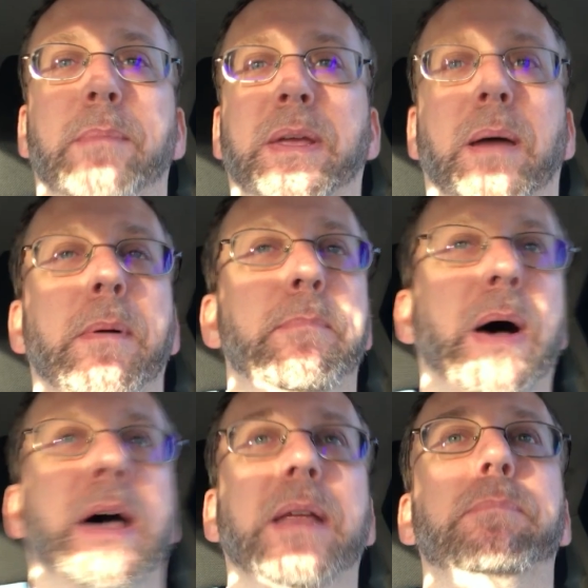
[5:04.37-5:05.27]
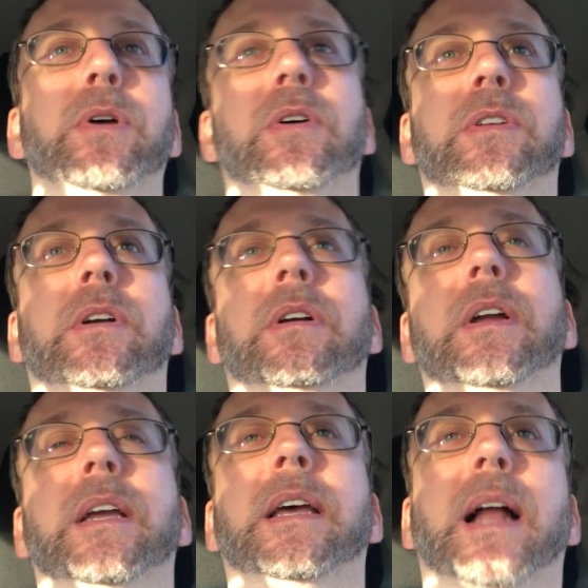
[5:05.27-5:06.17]
out and become a bodybuilder
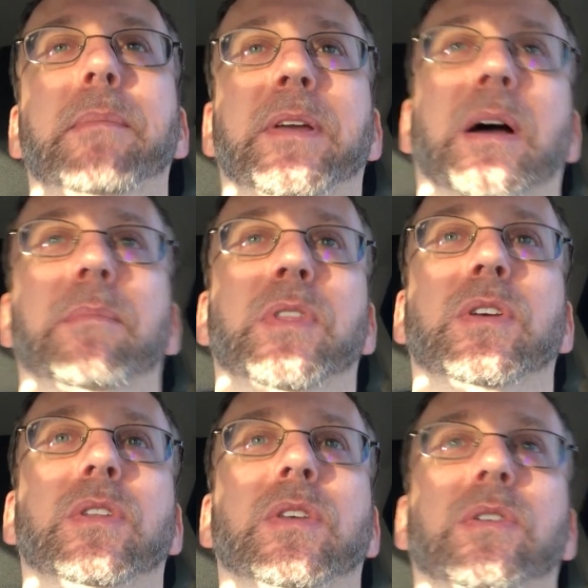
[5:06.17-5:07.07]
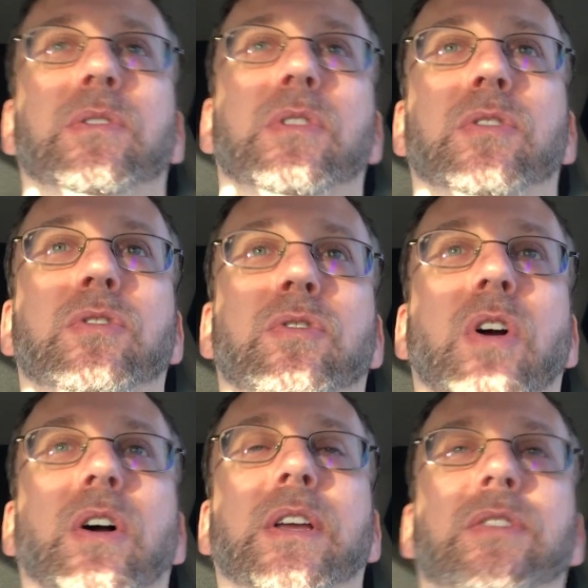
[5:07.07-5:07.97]
and I become the
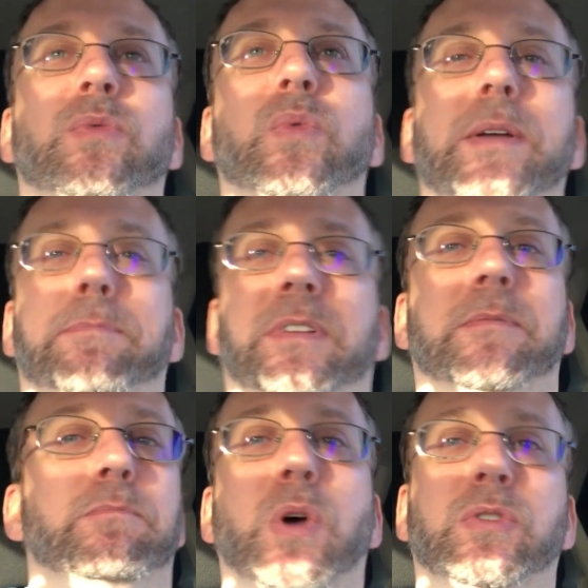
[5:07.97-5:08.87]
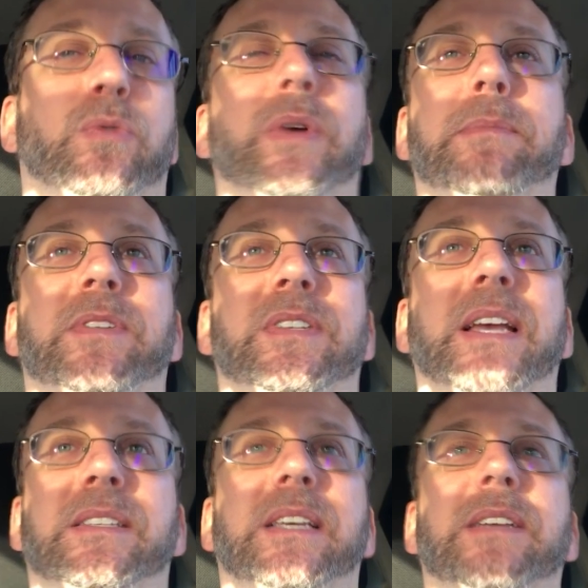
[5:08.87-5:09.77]
strongest, ripped, most ripped,
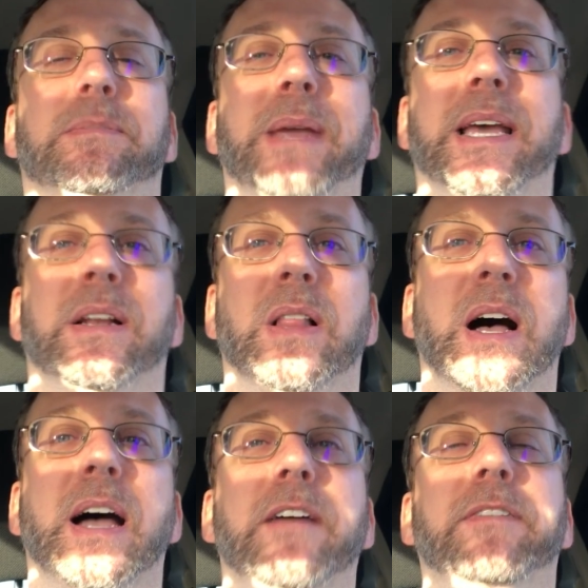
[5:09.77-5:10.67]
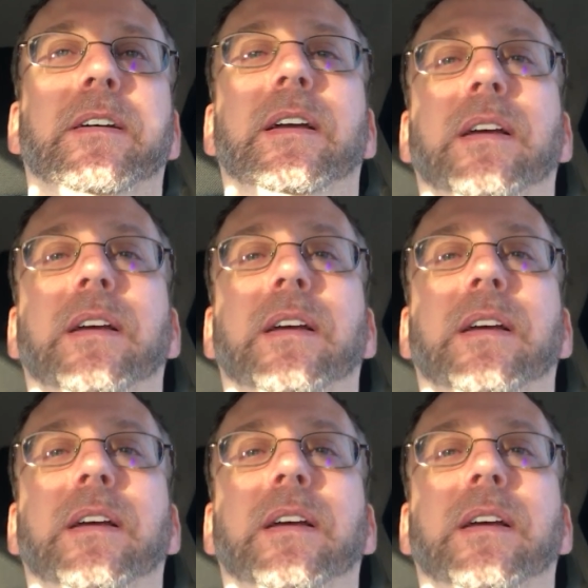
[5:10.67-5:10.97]
sexiest man alive.